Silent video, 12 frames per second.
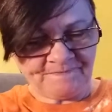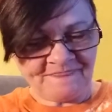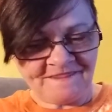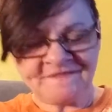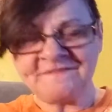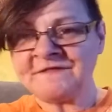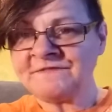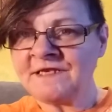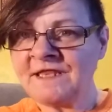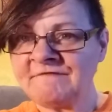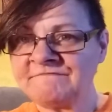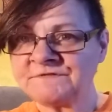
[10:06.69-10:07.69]
And then the
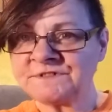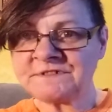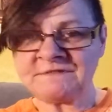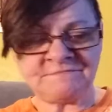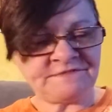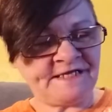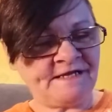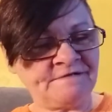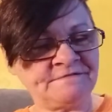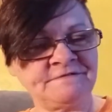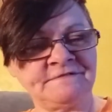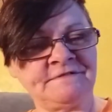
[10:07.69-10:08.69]
Lovers comes
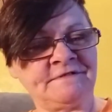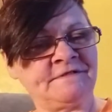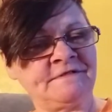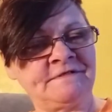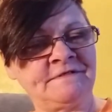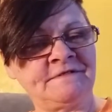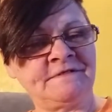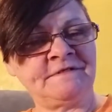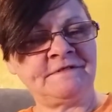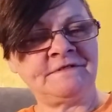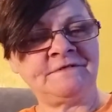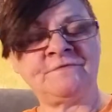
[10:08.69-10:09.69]
out,
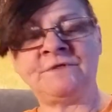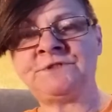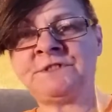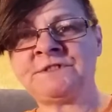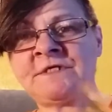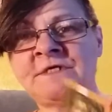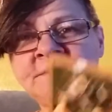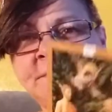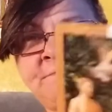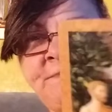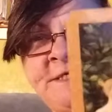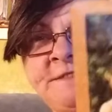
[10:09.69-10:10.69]
which is also
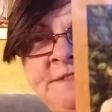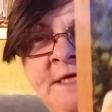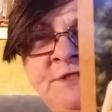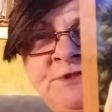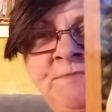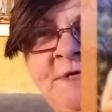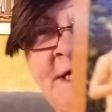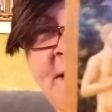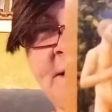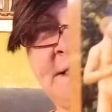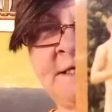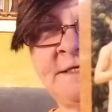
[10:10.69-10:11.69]
being touched
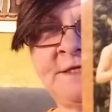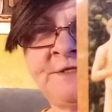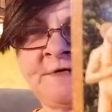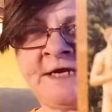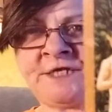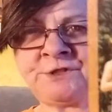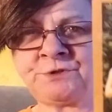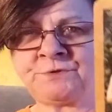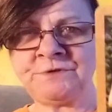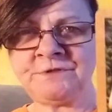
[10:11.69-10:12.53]
by another angel.